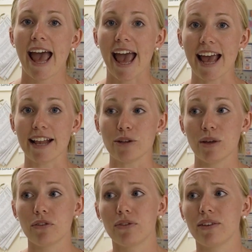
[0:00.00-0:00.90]
And
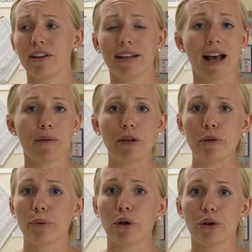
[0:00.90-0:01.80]
we've even got
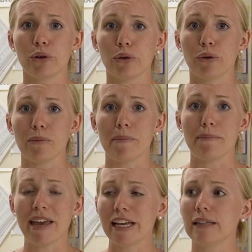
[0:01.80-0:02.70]
people who
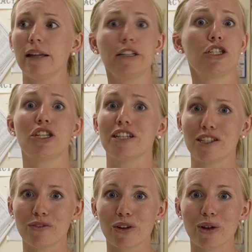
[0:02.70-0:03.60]
make
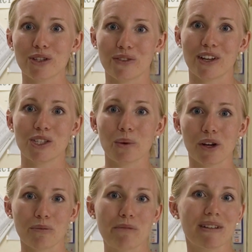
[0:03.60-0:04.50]
lunches for those of us who are
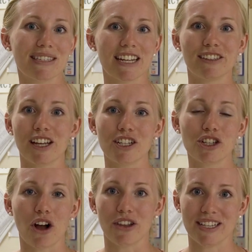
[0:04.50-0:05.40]
going to be missing
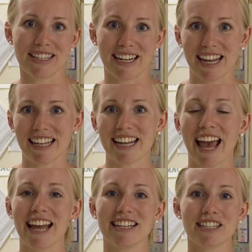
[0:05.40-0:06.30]
lunch all of a sudden,
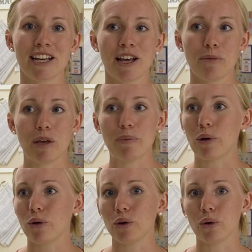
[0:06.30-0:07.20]
and
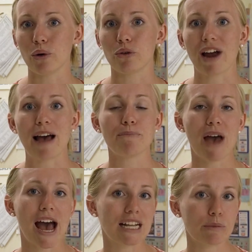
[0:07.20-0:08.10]
people who grab
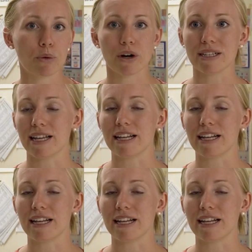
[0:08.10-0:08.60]
passports